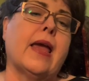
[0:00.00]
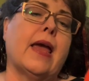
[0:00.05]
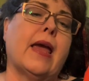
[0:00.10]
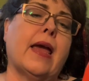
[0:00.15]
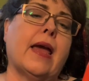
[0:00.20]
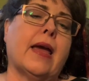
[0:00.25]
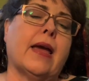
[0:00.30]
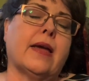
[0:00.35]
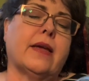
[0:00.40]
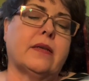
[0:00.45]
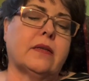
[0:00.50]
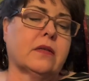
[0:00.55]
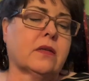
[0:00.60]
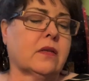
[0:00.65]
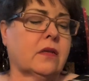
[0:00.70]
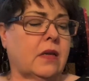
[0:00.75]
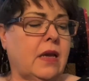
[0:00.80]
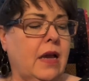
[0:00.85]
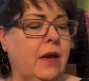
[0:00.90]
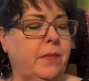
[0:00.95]
And
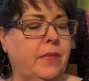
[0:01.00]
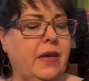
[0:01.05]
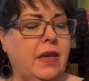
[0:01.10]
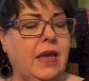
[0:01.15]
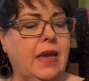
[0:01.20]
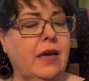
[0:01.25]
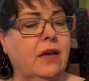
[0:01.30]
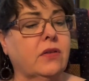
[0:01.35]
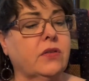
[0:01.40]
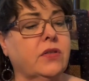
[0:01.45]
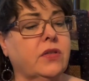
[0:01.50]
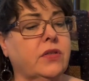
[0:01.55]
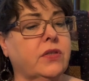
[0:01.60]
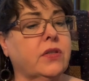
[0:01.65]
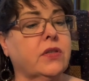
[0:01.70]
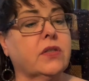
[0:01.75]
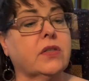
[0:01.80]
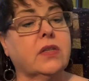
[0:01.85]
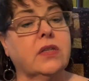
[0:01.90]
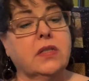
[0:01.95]
how many ounces
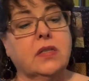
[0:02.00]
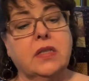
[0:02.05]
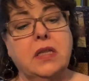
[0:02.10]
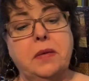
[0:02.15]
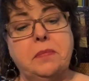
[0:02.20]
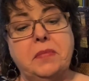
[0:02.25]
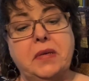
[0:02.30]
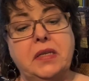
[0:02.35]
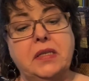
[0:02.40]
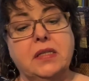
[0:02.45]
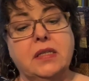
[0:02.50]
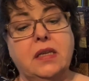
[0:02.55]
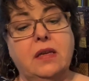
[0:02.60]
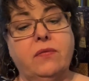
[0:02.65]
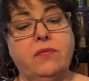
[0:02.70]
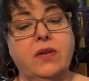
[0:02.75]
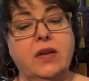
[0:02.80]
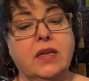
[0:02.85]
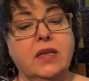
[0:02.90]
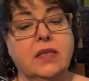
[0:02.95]
is this? Let me see
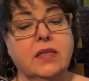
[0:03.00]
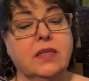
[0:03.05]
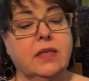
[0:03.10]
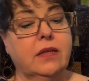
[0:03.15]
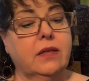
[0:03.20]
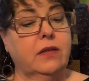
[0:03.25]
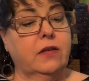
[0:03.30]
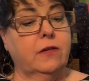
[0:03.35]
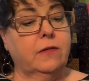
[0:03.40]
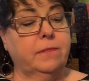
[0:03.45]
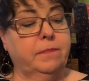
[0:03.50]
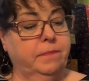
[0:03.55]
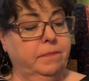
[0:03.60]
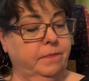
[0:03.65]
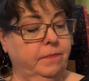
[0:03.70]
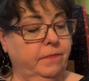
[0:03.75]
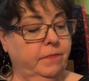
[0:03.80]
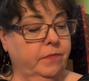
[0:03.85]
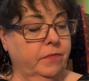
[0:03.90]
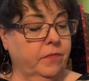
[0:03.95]
if I can tell you.
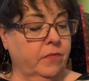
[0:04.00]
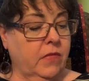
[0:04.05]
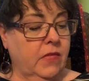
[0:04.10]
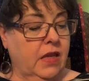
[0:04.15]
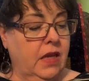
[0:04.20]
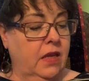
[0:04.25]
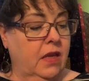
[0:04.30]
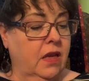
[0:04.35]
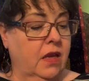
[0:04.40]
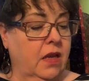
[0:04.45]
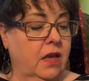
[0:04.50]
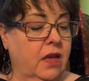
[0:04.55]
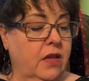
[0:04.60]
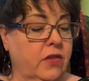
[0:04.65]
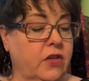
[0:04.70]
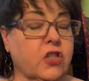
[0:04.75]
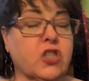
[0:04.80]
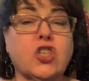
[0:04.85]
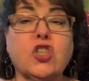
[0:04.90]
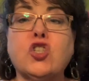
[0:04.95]

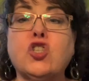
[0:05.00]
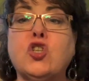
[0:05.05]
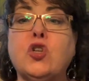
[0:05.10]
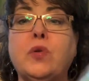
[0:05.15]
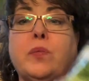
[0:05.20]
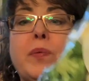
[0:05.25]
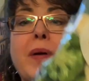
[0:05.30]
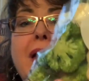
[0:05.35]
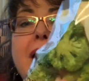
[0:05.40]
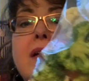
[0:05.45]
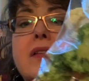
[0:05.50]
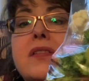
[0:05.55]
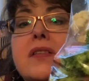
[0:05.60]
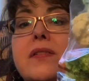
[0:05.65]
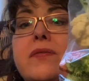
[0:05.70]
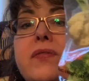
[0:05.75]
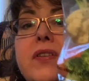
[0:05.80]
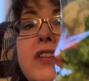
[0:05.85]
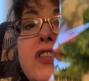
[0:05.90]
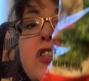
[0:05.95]
This is 2 pounds
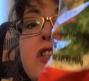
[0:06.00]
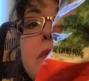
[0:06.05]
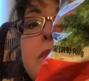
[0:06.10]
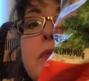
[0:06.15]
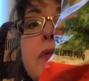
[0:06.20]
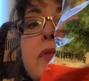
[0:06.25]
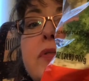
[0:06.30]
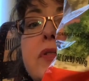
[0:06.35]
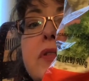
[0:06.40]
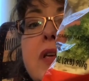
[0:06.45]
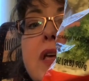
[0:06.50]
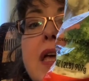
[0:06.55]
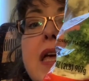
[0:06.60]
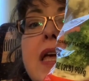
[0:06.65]
of vegetables.